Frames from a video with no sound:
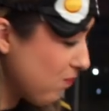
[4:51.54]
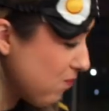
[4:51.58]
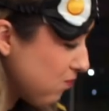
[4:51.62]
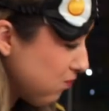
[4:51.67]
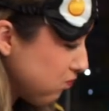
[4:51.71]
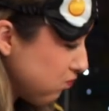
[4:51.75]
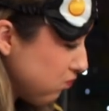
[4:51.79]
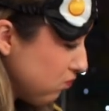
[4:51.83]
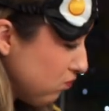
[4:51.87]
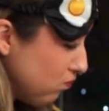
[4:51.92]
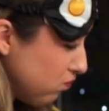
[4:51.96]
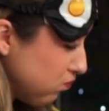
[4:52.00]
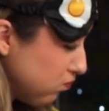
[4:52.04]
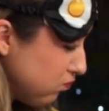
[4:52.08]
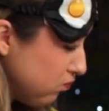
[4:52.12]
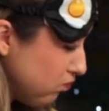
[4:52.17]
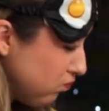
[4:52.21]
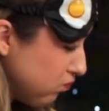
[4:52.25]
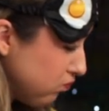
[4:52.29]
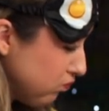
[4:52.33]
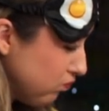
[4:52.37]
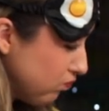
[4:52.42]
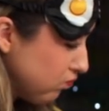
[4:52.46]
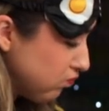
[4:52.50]

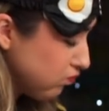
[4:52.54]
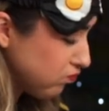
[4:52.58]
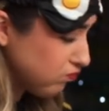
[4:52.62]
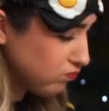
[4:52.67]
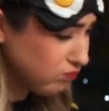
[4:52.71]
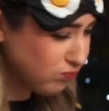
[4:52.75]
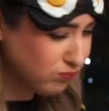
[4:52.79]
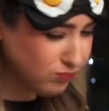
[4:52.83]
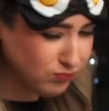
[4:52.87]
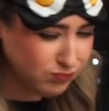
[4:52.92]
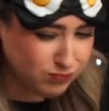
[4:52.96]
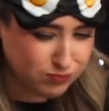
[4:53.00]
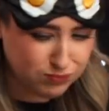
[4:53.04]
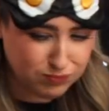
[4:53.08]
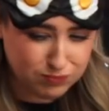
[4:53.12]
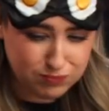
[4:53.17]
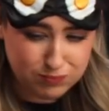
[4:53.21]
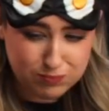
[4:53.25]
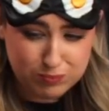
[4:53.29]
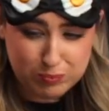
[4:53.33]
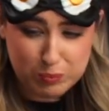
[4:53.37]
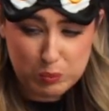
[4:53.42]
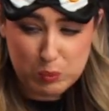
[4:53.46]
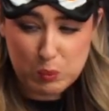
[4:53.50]

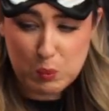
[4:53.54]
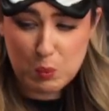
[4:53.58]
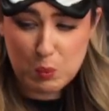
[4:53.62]
(not speaking)